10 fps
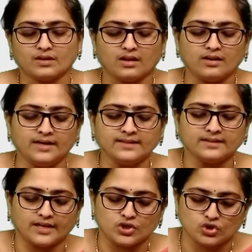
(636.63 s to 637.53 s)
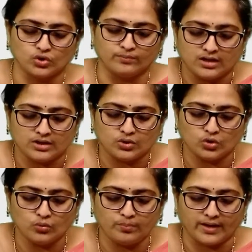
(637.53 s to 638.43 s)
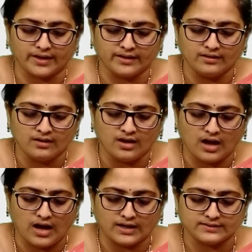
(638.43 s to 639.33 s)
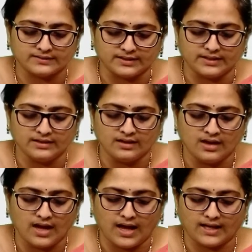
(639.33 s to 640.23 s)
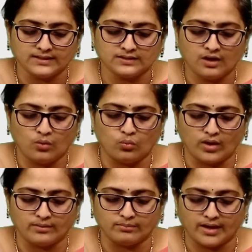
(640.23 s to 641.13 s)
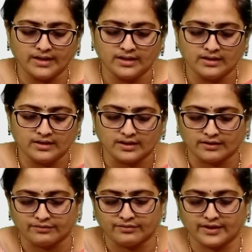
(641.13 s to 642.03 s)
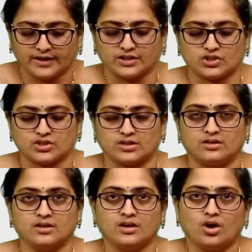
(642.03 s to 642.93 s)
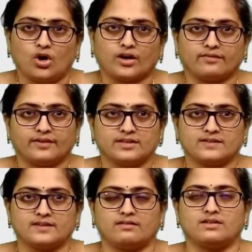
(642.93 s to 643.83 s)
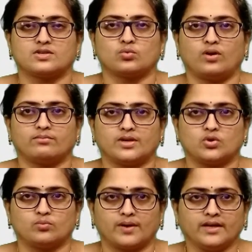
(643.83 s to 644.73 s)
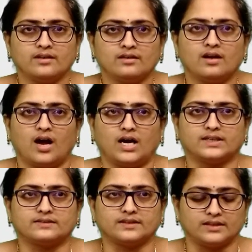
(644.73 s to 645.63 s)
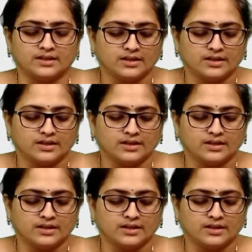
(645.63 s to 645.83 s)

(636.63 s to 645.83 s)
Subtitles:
Let us assume 2 pi Rc as 1 by fh, or fh is equals to 1 by 2 pi Rc.